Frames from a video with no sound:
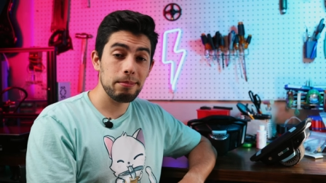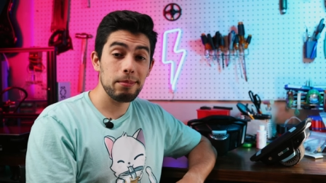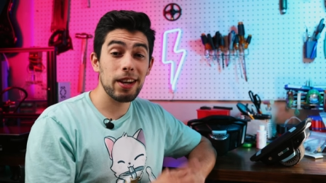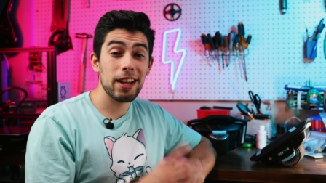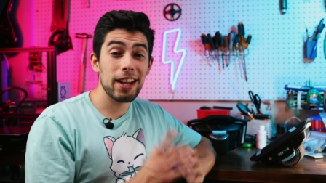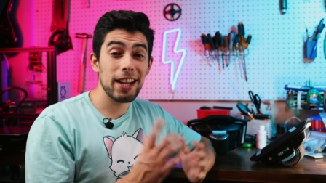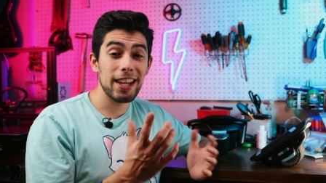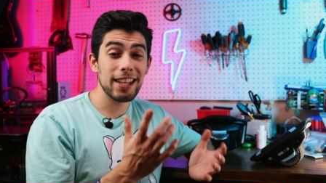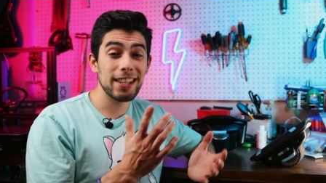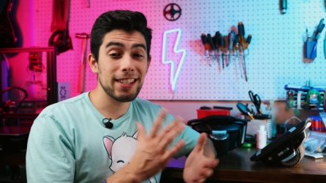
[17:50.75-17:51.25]

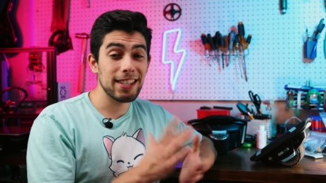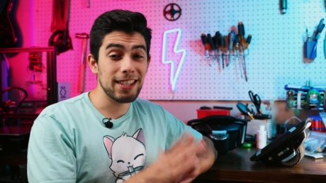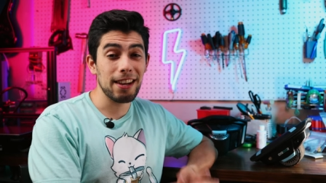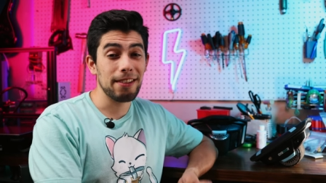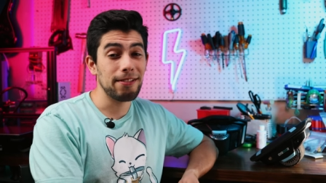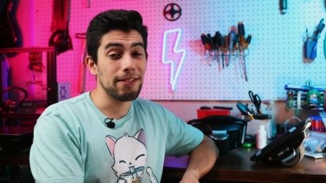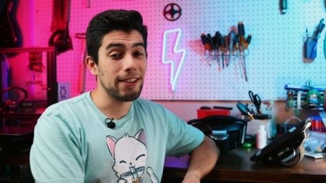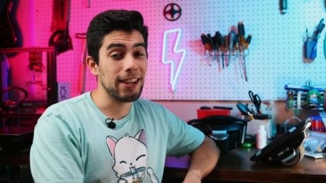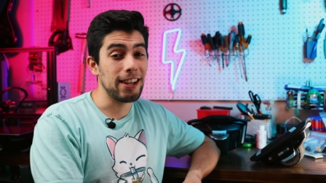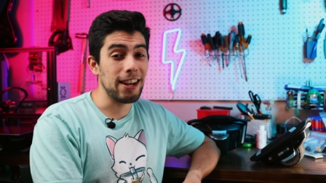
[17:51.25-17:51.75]
but it's
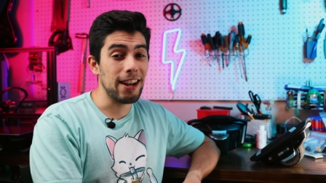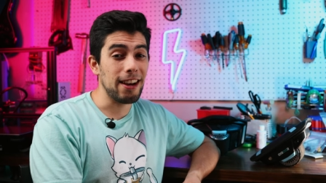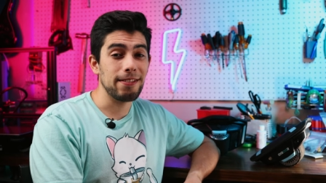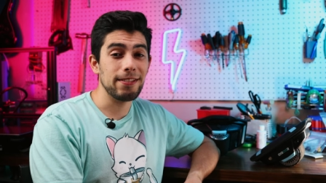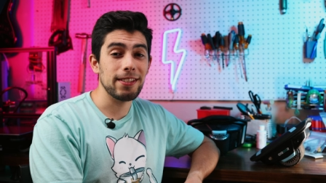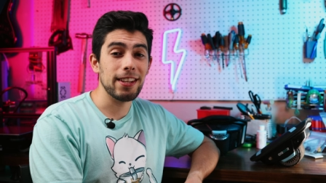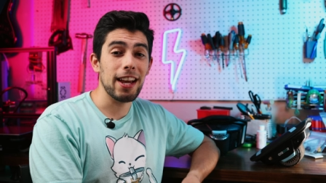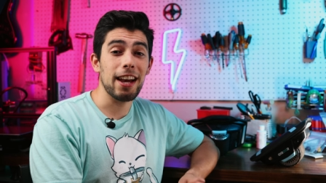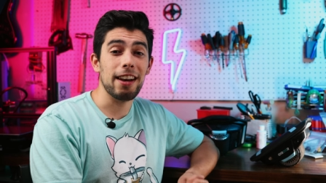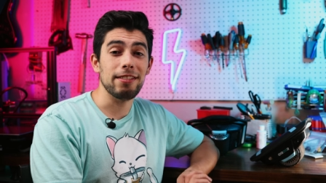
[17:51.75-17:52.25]
definitely
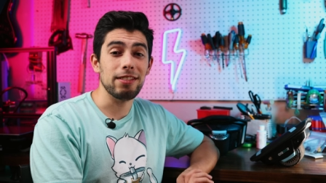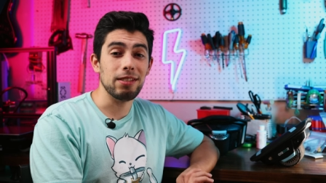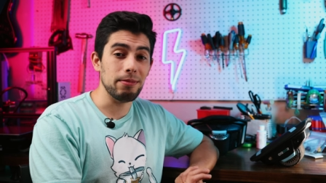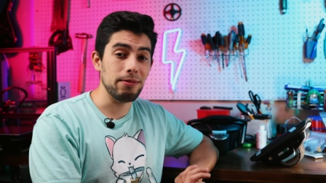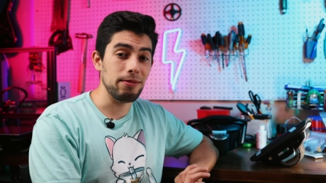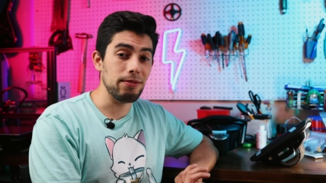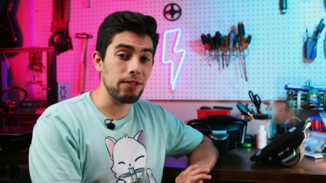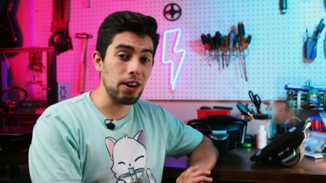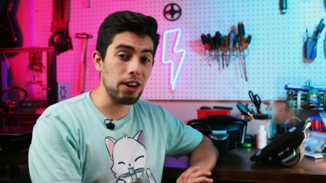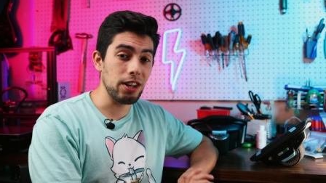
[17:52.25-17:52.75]
enough to have
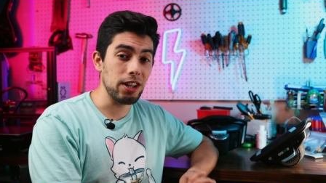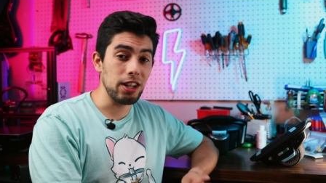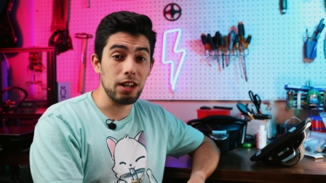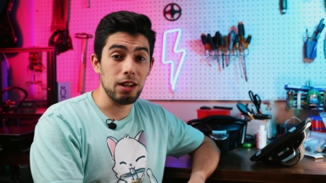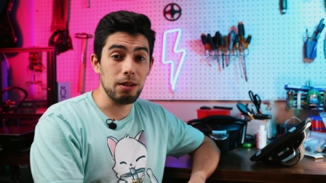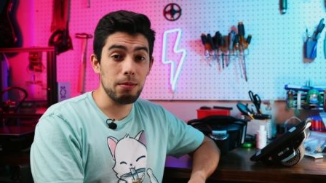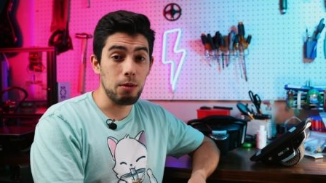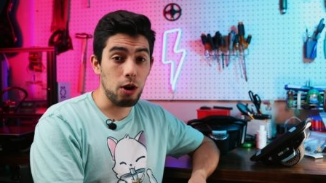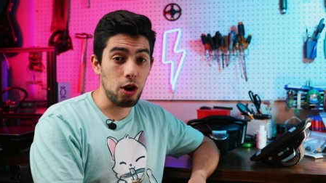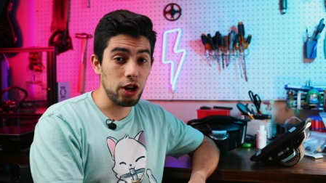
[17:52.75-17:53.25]
some fun
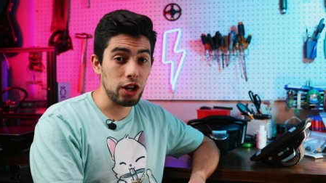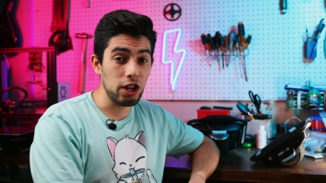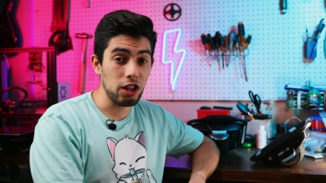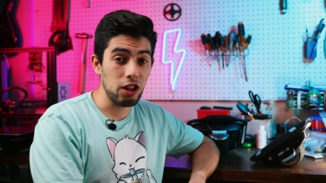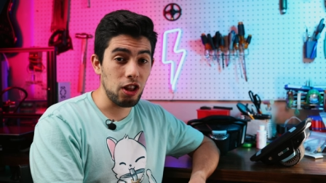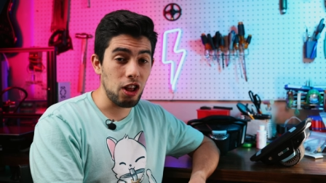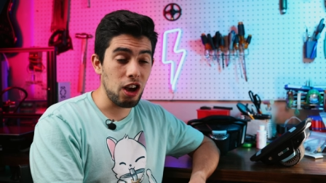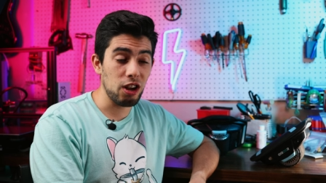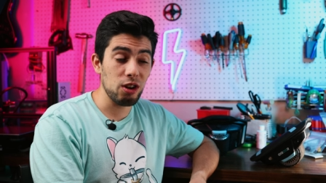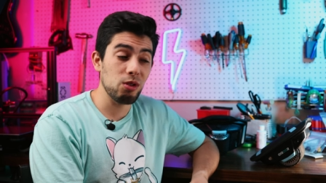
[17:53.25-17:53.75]
in a parking
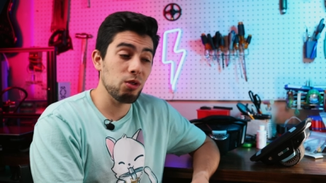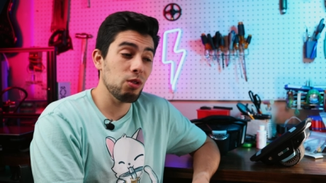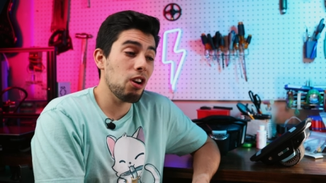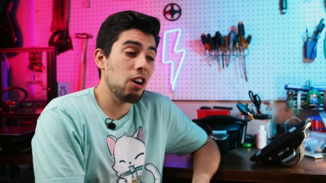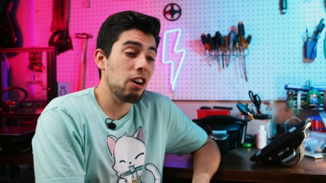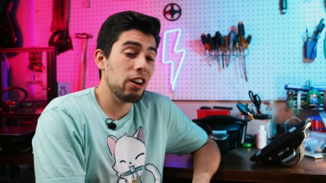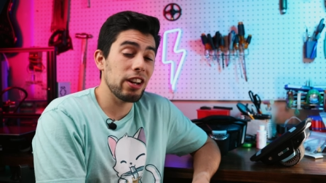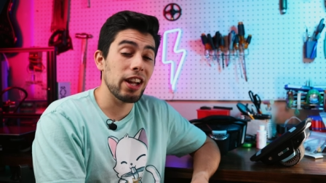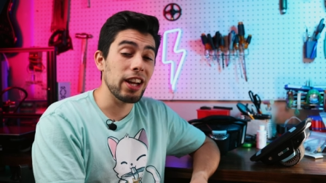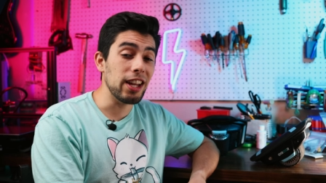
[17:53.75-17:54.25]
lot or
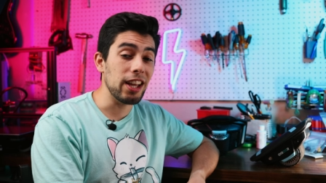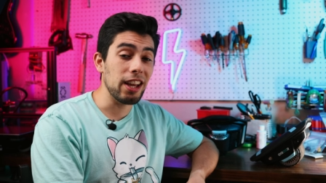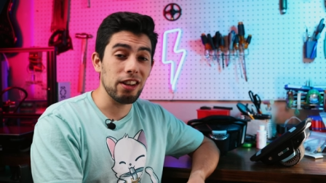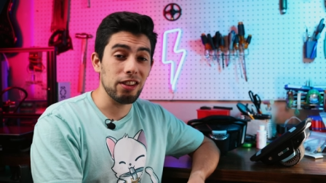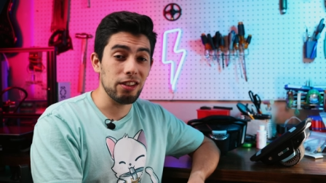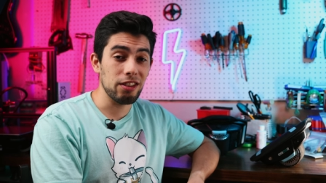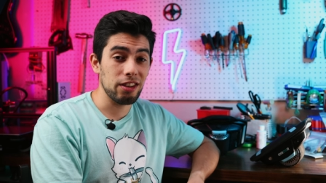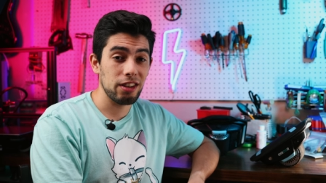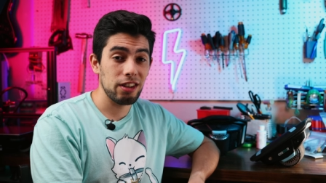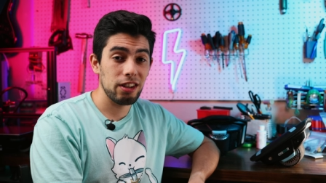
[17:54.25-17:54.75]
on any
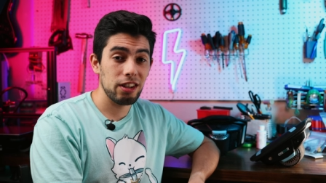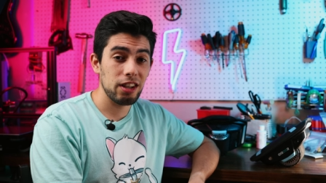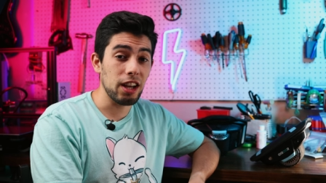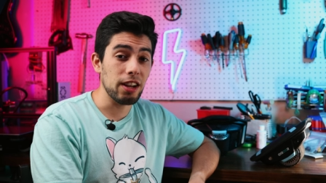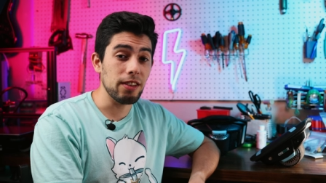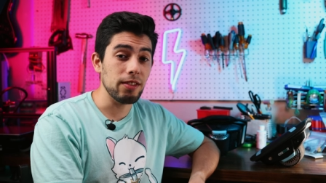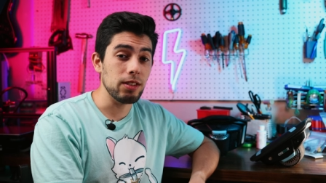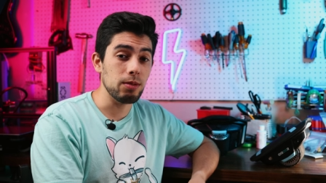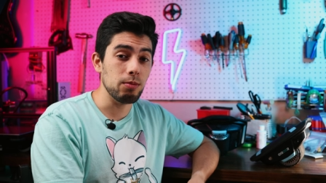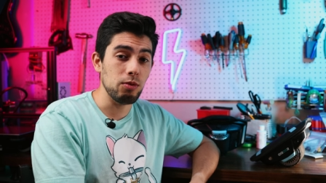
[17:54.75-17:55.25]
other
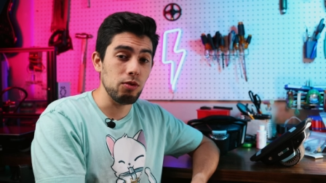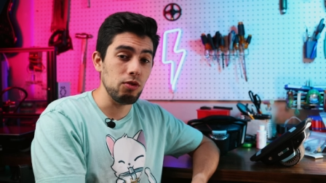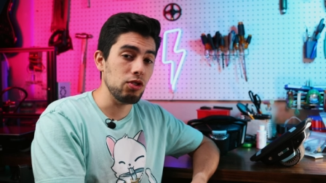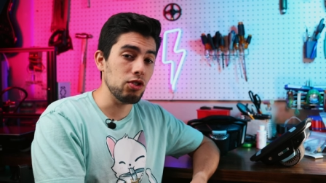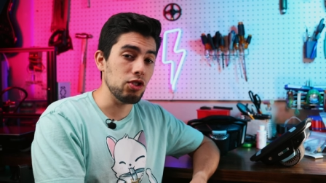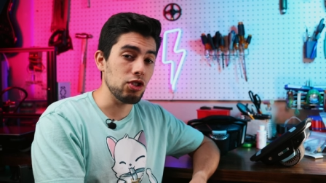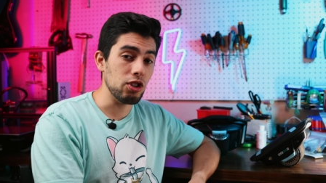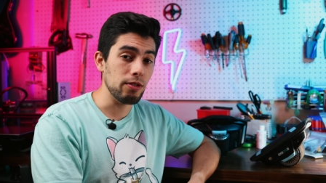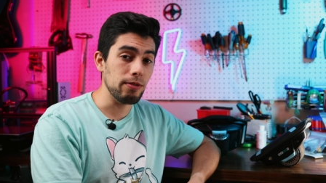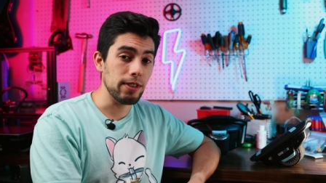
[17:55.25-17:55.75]
kind of smooth
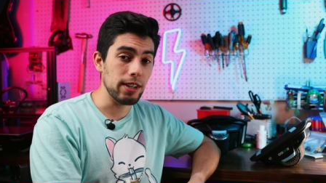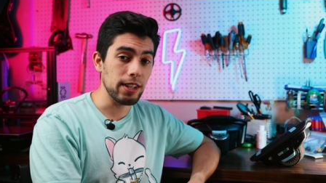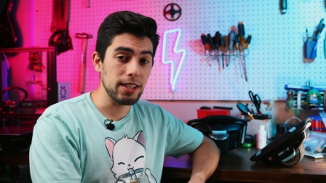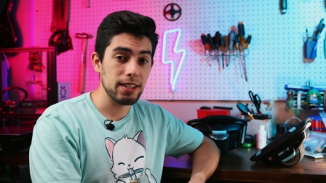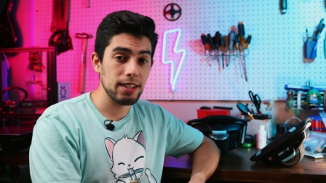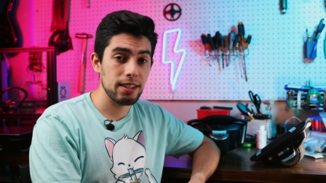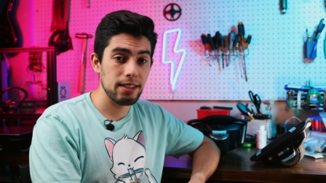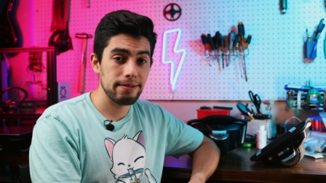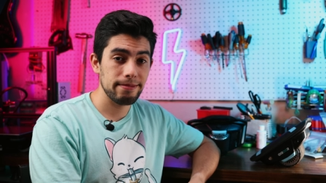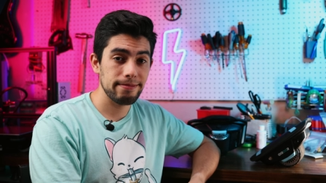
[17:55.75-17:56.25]

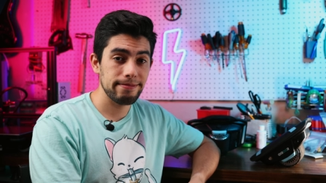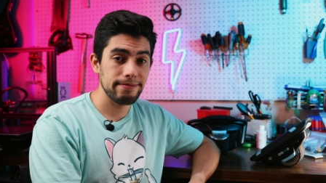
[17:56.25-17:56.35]
surface.